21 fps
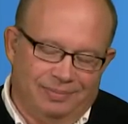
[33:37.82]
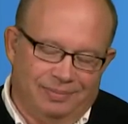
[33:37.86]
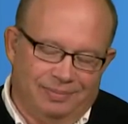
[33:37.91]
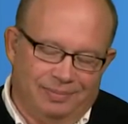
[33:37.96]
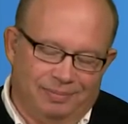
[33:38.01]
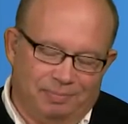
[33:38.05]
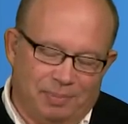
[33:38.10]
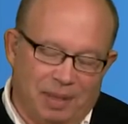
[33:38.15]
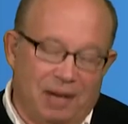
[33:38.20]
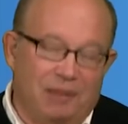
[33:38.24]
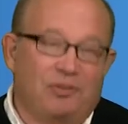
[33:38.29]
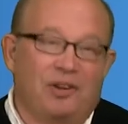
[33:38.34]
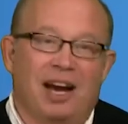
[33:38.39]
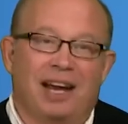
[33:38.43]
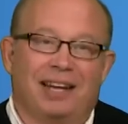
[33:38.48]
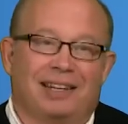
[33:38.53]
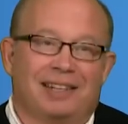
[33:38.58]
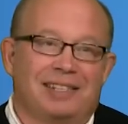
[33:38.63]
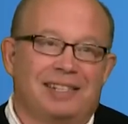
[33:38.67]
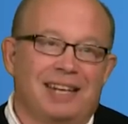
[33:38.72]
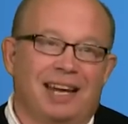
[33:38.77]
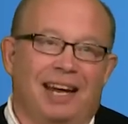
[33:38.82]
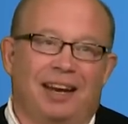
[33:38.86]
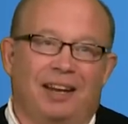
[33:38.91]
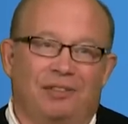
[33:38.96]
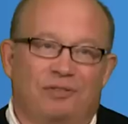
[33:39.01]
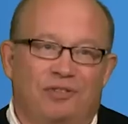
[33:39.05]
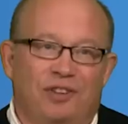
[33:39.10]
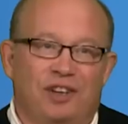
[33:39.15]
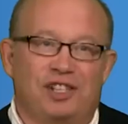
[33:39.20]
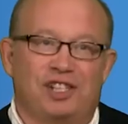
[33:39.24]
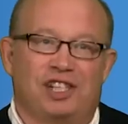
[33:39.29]
ben Franklin said it,
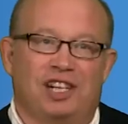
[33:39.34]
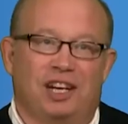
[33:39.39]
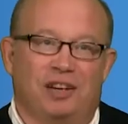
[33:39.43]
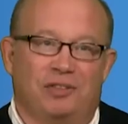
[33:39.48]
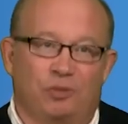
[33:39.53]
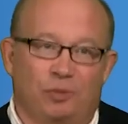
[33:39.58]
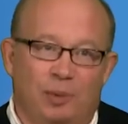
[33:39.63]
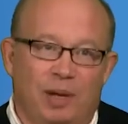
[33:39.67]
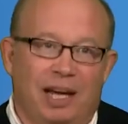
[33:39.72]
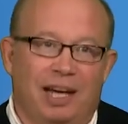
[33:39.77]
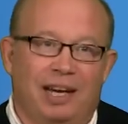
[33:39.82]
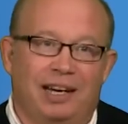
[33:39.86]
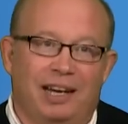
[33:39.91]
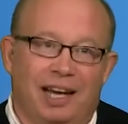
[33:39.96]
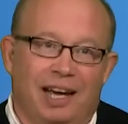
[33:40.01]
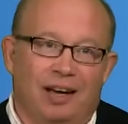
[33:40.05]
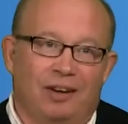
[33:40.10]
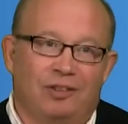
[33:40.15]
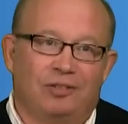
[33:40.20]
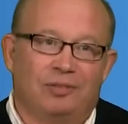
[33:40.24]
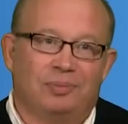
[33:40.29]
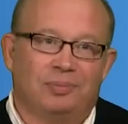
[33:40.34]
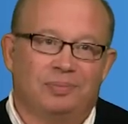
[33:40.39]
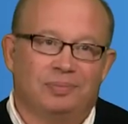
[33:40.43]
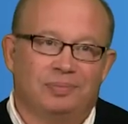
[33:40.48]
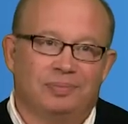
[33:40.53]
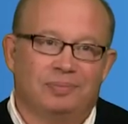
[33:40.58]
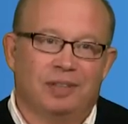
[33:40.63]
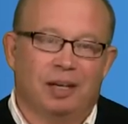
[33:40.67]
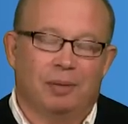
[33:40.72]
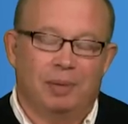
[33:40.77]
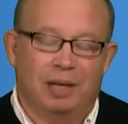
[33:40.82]
fish stink from the head down.
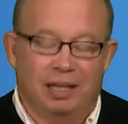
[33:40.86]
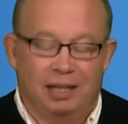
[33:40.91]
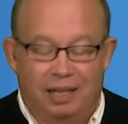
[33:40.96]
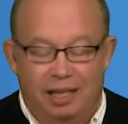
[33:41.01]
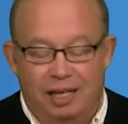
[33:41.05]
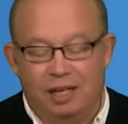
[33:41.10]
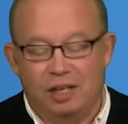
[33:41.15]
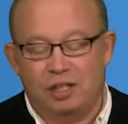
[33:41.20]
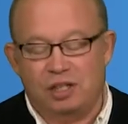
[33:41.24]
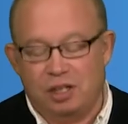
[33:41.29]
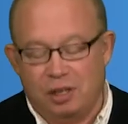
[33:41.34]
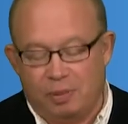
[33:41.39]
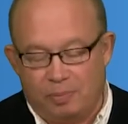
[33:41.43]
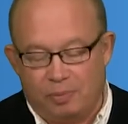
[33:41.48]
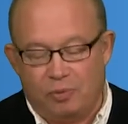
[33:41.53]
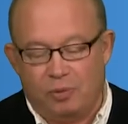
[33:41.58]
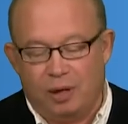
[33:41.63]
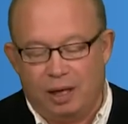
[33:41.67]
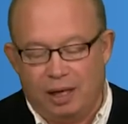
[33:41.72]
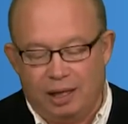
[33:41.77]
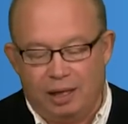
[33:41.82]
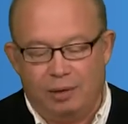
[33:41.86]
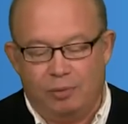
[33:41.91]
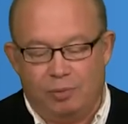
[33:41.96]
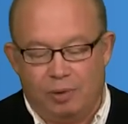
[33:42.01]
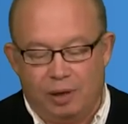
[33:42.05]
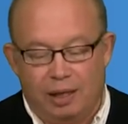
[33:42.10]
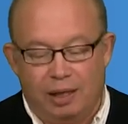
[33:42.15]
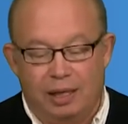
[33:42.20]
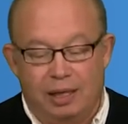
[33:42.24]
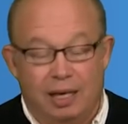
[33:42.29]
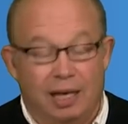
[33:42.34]
I mean, leadership really,
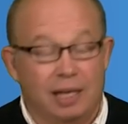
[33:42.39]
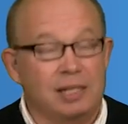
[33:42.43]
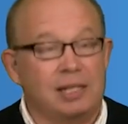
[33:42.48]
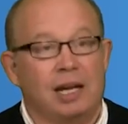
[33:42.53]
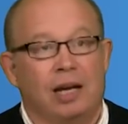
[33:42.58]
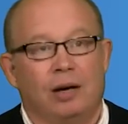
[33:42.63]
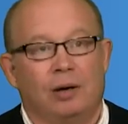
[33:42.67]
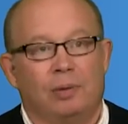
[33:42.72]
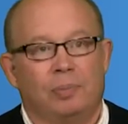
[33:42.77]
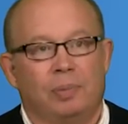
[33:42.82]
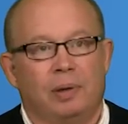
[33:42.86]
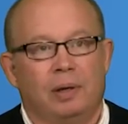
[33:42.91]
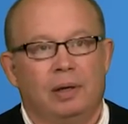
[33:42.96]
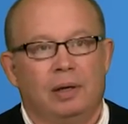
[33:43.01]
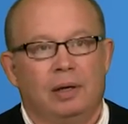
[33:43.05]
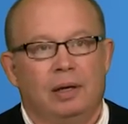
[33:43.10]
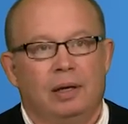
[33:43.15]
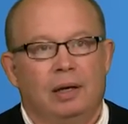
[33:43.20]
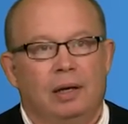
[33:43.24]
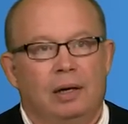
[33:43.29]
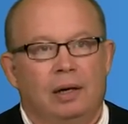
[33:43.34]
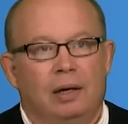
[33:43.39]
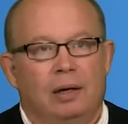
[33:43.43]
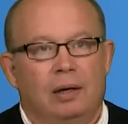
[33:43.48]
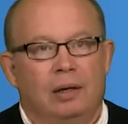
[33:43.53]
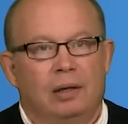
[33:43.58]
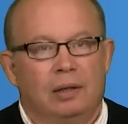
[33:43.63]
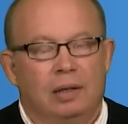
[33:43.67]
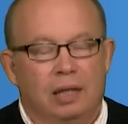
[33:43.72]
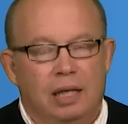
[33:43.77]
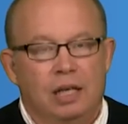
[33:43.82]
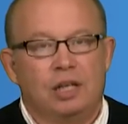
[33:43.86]
really does help.
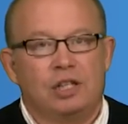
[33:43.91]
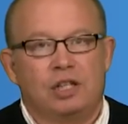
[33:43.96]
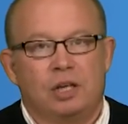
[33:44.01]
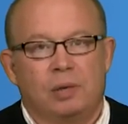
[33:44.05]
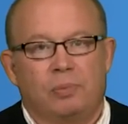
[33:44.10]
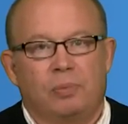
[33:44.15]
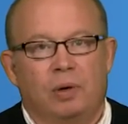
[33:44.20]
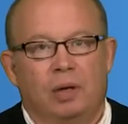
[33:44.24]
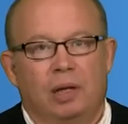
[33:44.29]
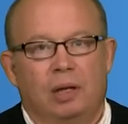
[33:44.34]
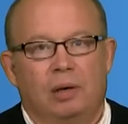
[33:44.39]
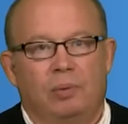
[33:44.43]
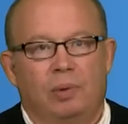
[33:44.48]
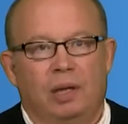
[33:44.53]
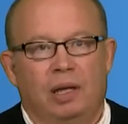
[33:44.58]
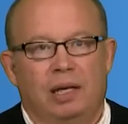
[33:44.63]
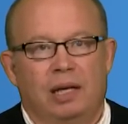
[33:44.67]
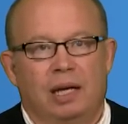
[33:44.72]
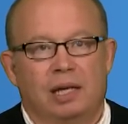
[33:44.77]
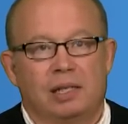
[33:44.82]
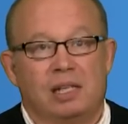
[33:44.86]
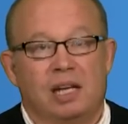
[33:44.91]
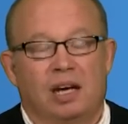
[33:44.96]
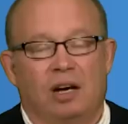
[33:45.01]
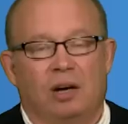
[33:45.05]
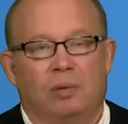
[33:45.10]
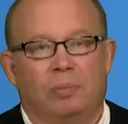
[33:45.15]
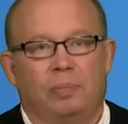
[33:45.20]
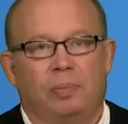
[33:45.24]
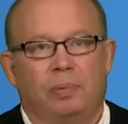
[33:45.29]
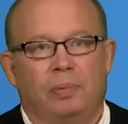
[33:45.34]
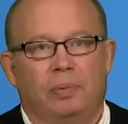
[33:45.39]
Leadership really, really does
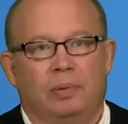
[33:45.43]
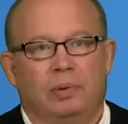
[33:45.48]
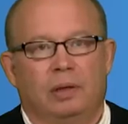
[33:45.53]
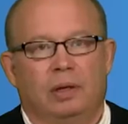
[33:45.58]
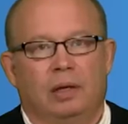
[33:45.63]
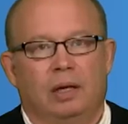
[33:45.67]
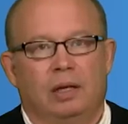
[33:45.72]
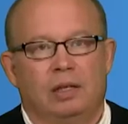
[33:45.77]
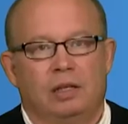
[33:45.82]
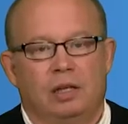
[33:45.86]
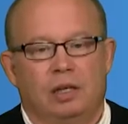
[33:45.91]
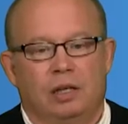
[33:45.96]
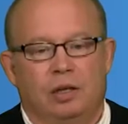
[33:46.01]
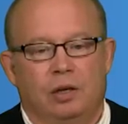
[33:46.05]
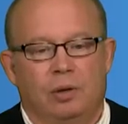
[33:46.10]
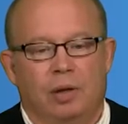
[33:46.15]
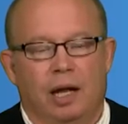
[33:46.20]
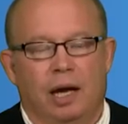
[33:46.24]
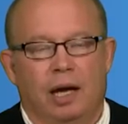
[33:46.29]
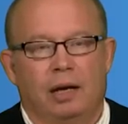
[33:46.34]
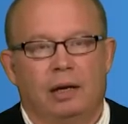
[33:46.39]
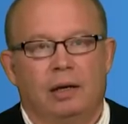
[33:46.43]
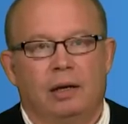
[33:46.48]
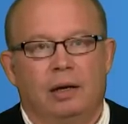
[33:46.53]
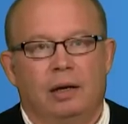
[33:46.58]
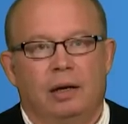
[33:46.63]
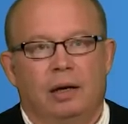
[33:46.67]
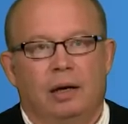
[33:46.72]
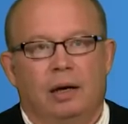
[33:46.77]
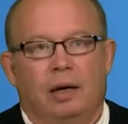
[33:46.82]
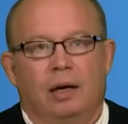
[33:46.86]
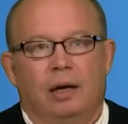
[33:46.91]
help uh, to do that.
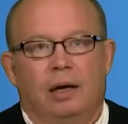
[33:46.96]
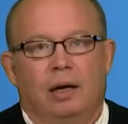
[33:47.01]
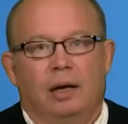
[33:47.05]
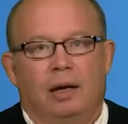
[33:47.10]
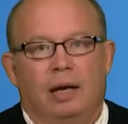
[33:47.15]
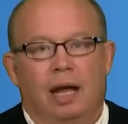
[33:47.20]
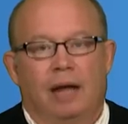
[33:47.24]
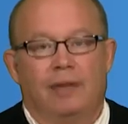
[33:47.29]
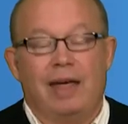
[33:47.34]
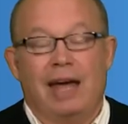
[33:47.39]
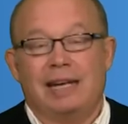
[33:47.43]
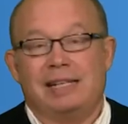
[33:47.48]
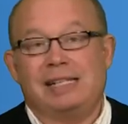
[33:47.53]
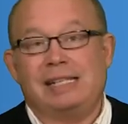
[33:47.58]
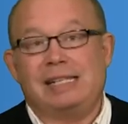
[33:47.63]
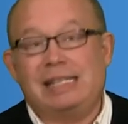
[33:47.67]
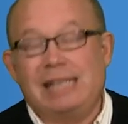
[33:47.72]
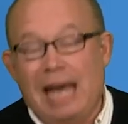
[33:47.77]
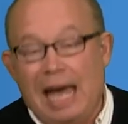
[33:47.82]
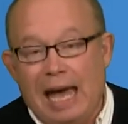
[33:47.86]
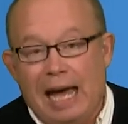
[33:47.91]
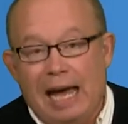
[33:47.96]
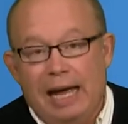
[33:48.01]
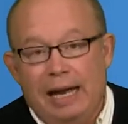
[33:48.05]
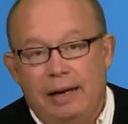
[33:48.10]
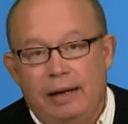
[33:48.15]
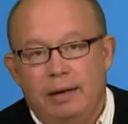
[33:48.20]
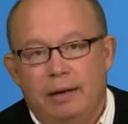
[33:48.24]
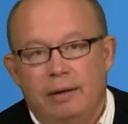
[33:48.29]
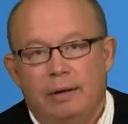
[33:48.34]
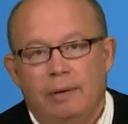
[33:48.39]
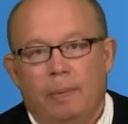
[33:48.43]
Now, that
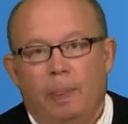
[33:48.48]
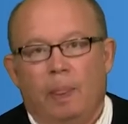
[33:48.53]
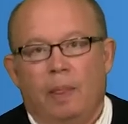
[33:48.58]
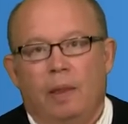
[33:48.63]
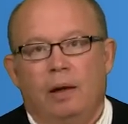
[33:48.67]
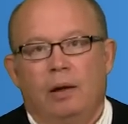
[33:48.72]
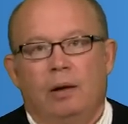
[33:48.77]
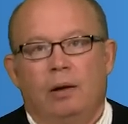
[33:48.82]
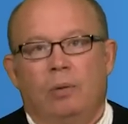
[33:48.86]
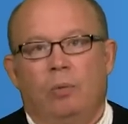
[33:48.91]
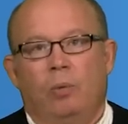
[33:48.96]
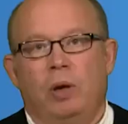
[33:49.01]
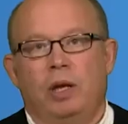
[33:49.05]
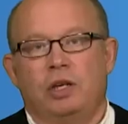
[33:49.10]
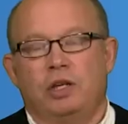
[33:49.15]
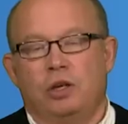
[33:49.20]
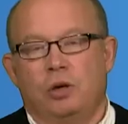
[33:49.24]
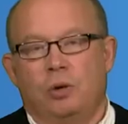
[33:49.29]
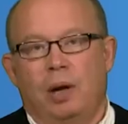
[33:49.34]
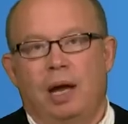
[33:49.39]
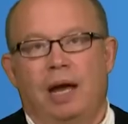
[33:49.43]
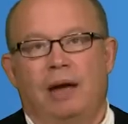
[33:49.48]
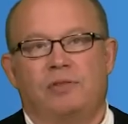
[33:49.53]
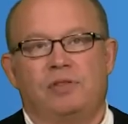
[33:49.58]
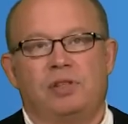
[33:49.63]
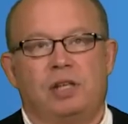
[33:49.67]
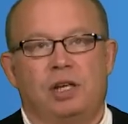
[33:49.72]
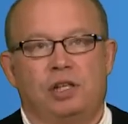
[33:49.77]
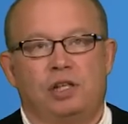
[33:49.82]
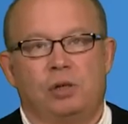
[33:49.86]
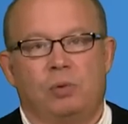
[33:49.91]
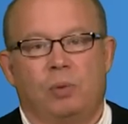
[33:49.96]
said, we do have
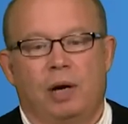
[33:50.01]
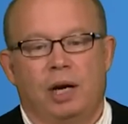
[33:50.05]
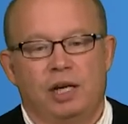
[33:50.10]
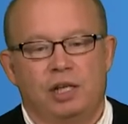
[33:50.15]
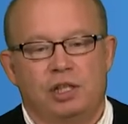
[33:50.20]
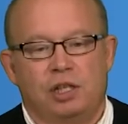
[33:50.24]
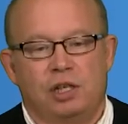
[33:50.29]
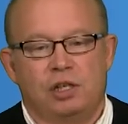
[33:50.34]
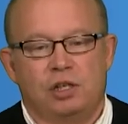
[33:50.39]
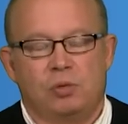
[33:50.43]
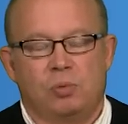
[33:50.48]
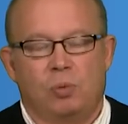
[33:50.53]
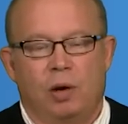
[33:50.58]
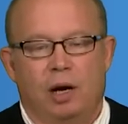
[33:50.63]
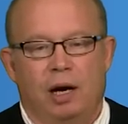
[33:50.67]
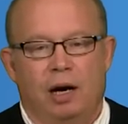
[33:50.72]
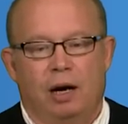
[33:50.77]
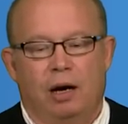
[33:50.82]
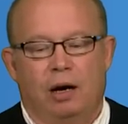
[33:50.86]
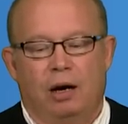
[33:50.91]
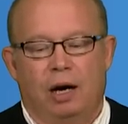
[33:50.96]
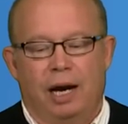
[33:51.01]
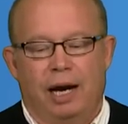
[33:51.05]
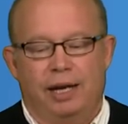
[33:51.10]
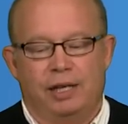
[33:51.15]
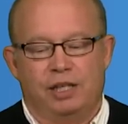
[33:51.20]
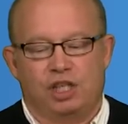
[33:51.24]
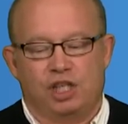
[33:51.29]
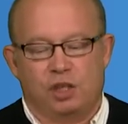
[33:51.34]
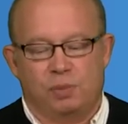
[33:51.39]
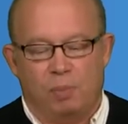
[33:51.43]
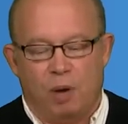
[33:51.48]
situations where a
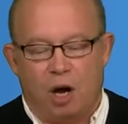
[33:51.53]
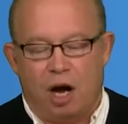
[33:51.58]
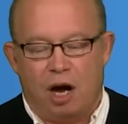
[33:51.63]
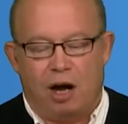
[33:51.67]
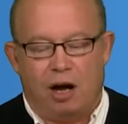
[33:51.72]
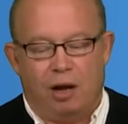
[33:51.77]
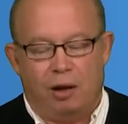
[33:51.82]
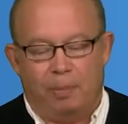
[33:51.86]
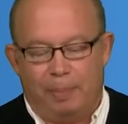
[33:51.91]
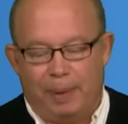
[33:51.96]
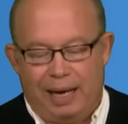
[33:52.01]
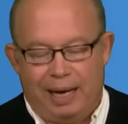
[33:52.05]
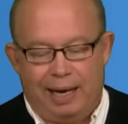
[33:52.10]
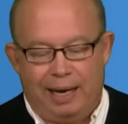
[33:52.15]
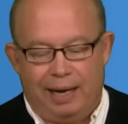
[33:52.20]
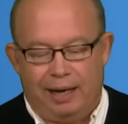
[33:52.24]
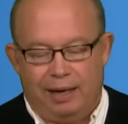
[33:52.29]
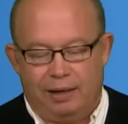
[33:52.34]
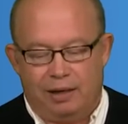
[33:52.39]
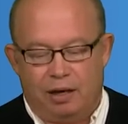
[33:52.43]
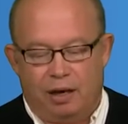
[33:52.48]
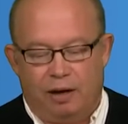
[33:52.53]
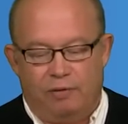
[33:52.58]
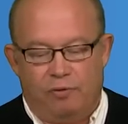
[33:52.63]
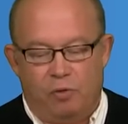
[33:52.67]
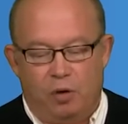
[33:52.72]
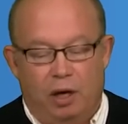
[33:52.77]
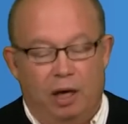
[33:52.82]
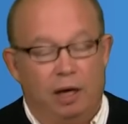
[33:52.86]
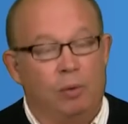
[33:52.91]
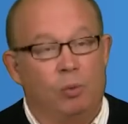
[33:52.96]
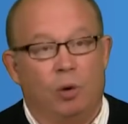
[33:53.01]
small band of
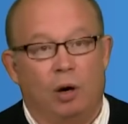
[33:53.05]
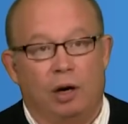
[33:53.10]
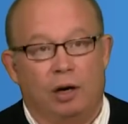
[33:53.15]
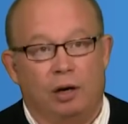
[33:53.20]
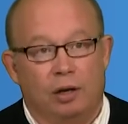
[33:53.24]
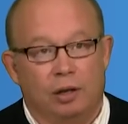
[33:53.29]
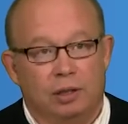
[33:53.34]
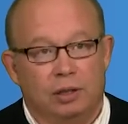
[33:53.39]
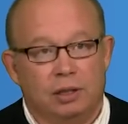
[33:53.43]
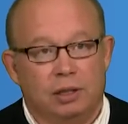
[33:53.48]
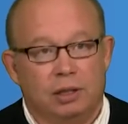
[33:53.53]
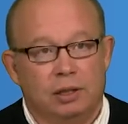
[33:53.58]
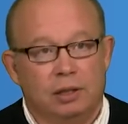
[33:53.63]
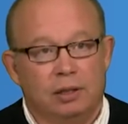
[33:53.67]
willing workers